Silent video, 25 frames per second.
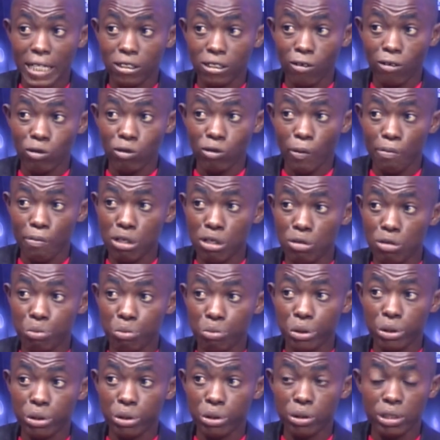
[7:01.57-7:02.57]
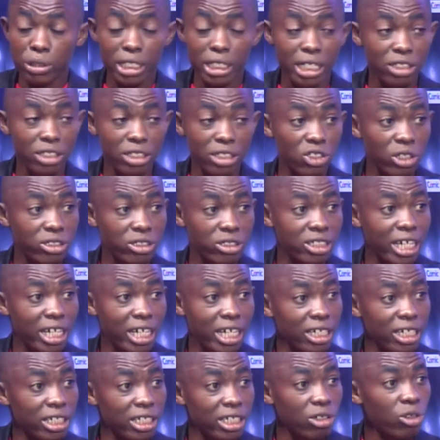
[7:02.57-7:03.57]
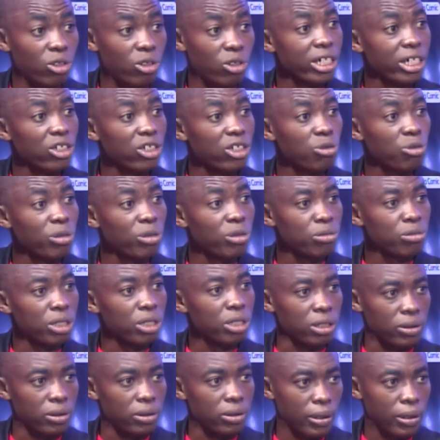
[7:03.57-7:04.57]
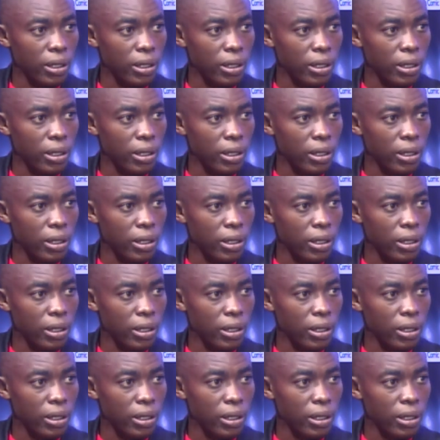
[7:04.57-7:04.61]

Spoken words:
of the people, they are just like any other human being.